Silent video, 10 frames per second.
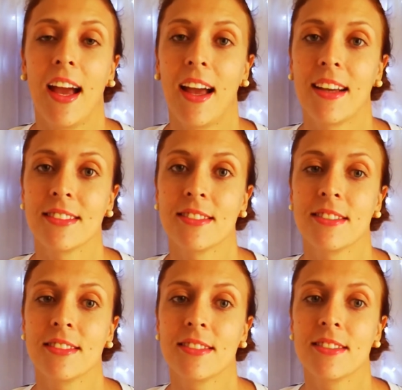
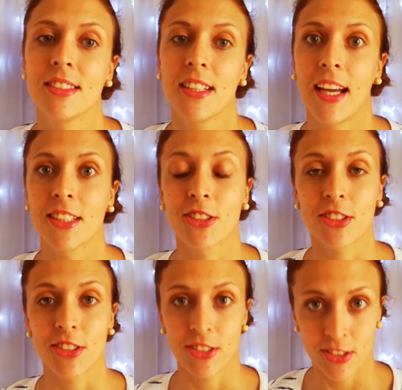and
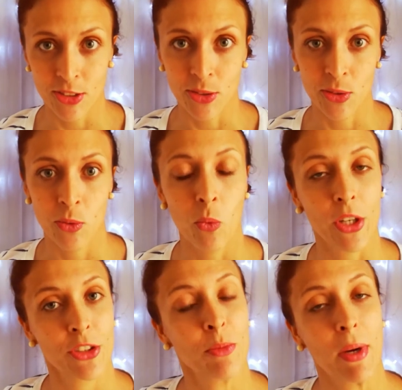answers to
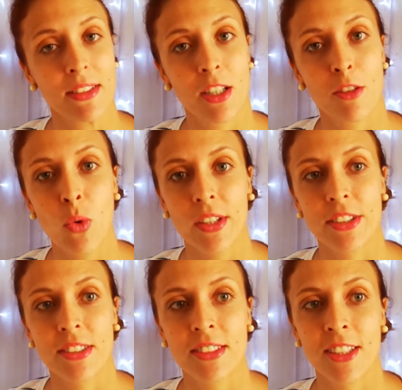what you might have
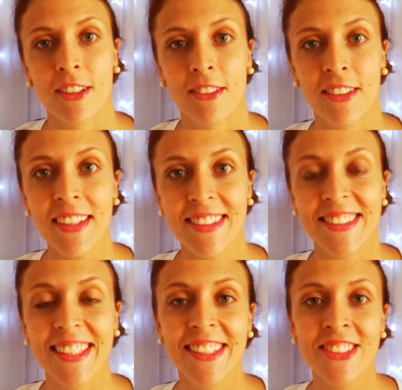wondered. So yeah,
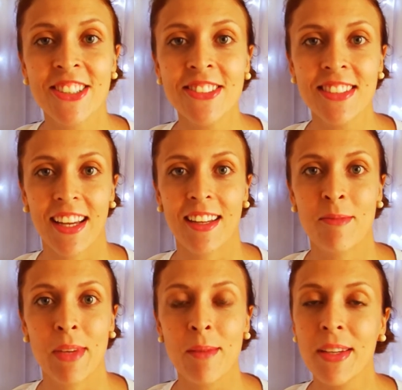stay tuned
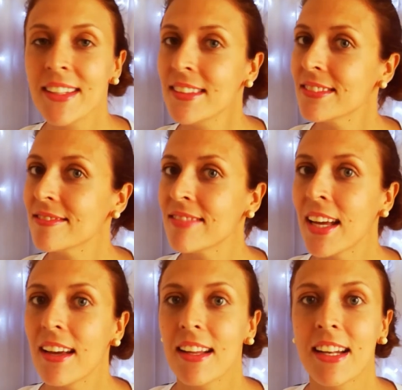and maybe
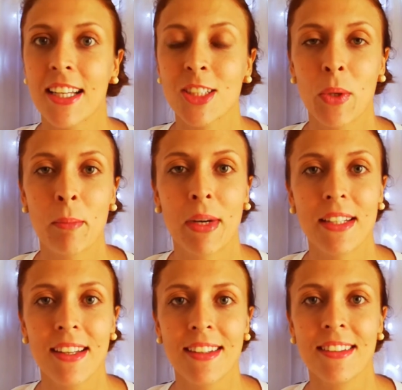next week,
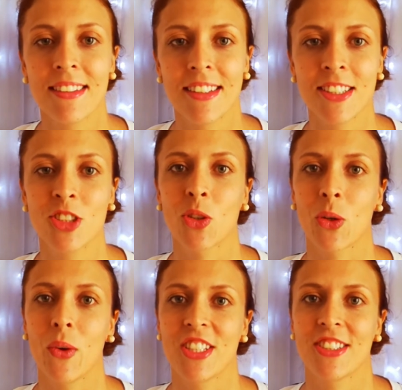Monday, it's
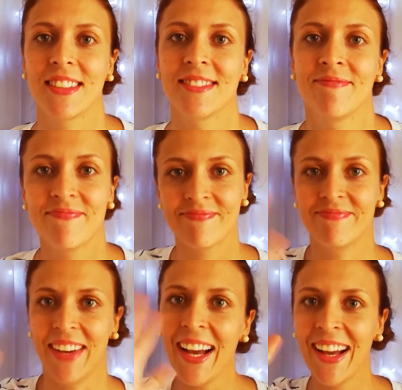your question.
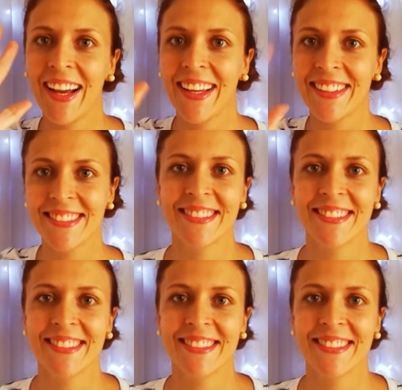Bye.